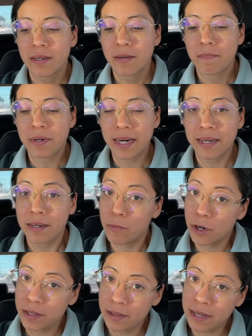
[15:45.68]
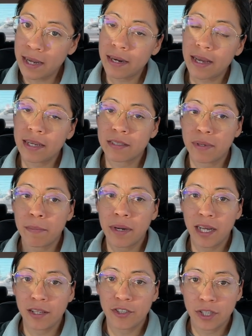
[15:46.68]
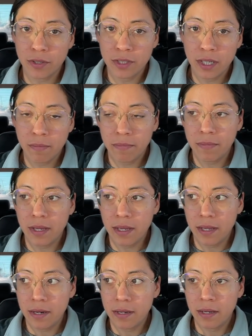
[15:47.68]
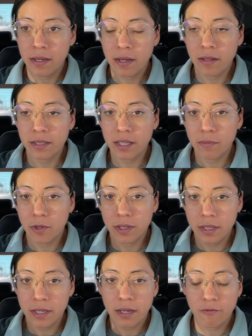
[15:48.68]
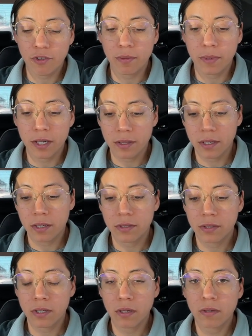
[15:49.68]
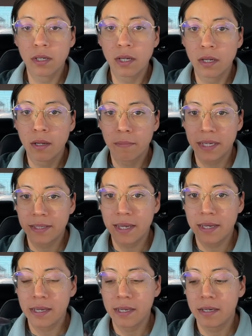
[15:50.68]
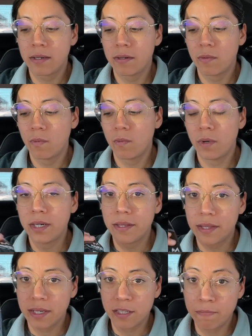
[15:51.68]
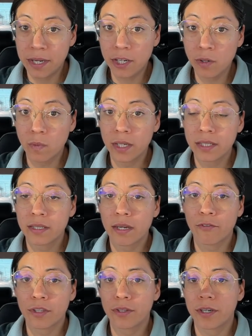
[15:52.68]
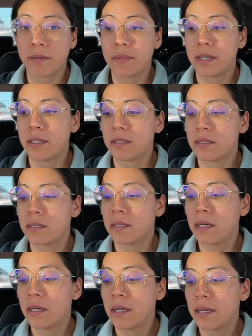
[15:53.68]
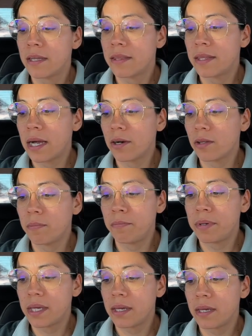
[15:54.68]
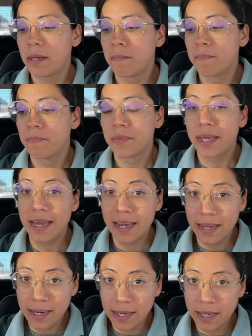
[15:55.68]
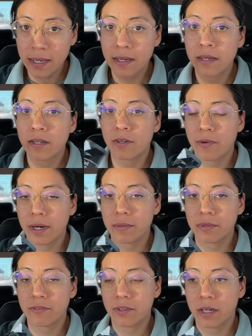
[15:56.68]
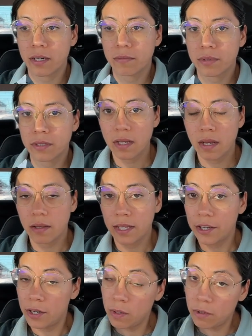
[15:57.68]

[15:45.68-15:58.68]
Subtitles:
But I need more than that as my mileage goes up, and I'll need more than that for the marathon. So by taking one of these bigger ones every 30 minutes, that'll be 80 grams of carbs. I'll let you know.